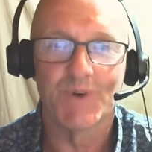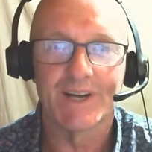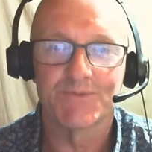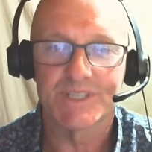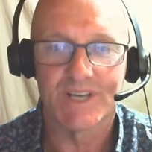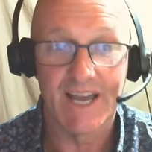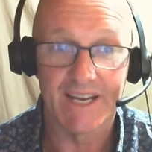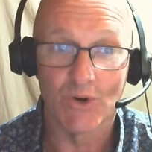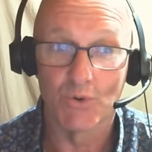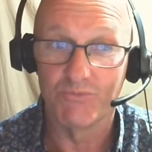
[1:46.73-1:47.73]
One was I
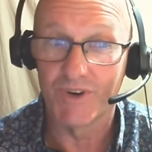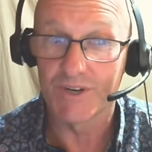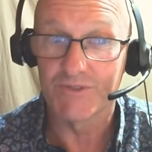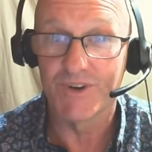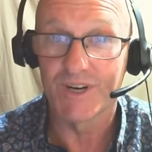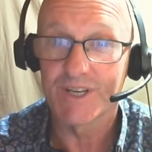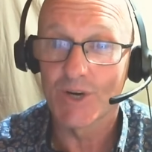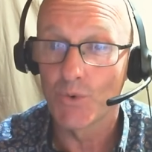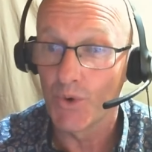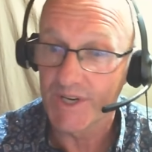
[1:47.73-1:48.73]
had a very, very
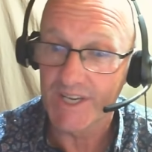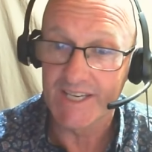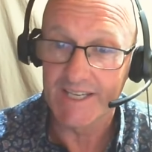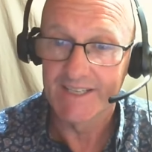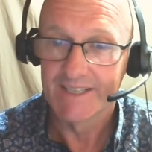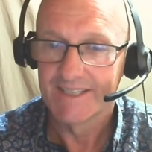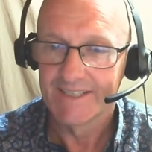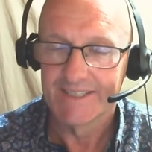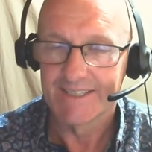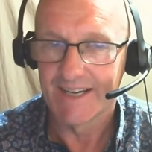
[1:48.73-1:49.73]
quirky
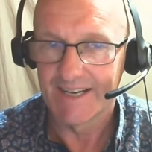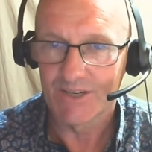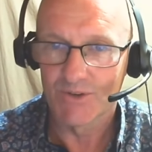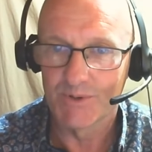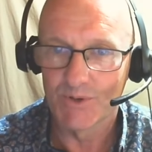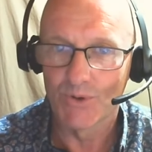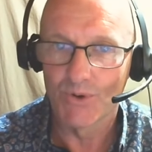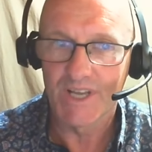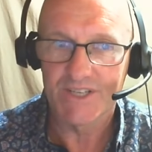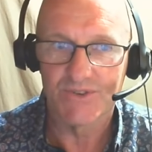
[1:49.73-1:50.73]
criminal law
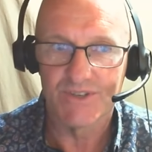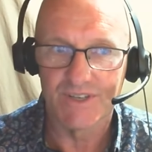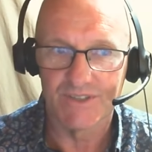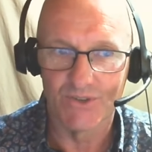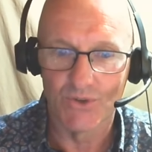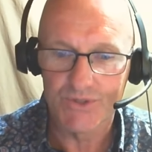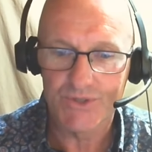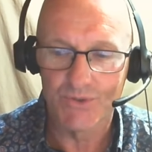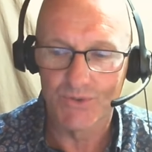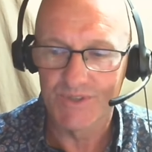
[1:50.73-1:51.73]
lecturer at law
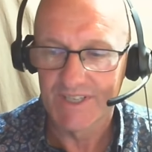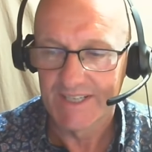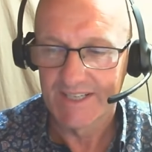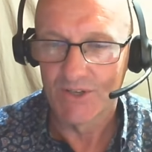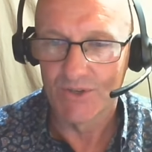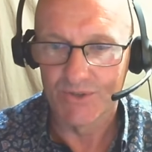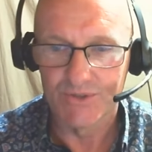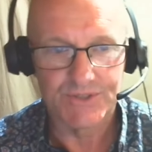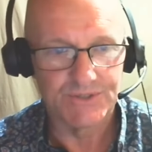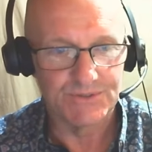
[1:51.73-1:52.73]
school who
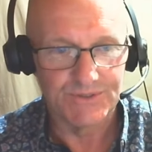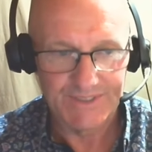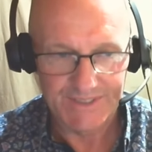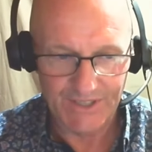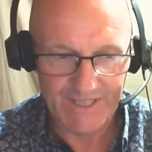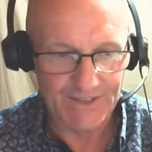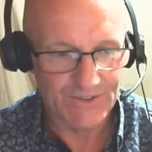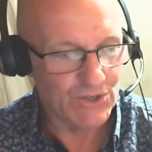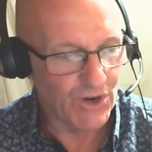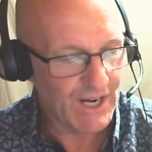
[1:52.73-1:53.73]
used to go down to
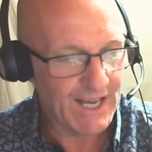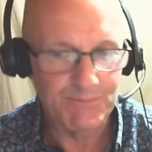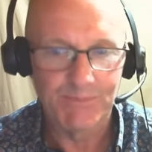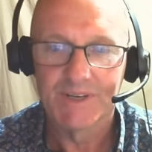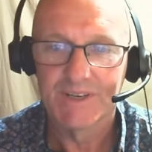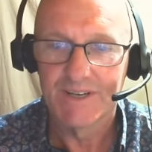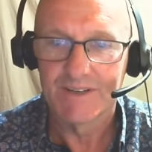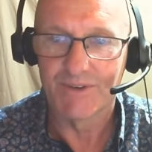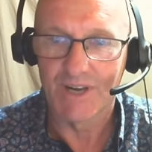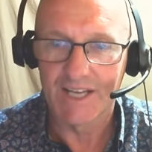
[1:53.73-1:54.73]
the yacht club
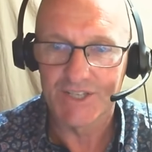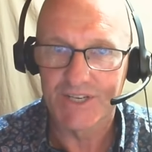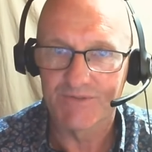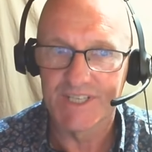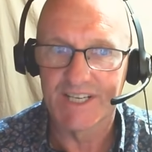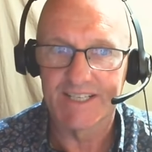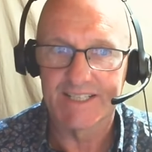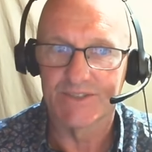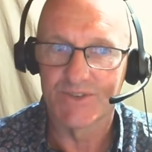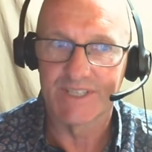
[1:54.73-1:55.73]
for lunch every
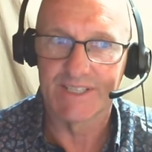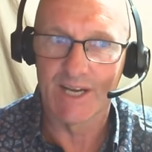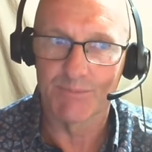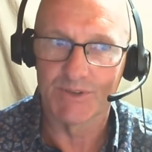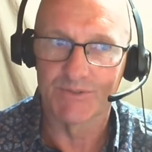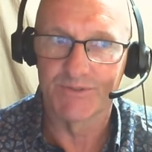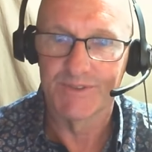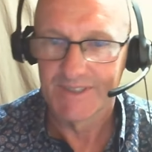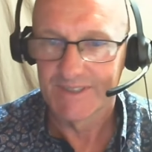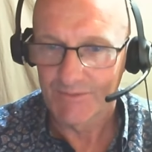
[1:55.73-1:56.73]
day and drink a couple of
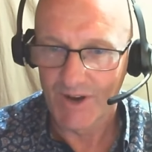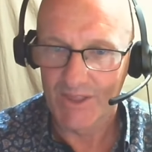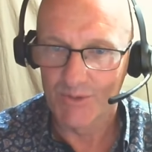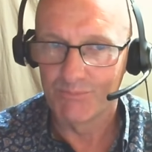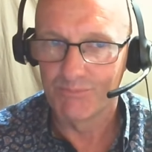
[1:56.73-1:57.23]
either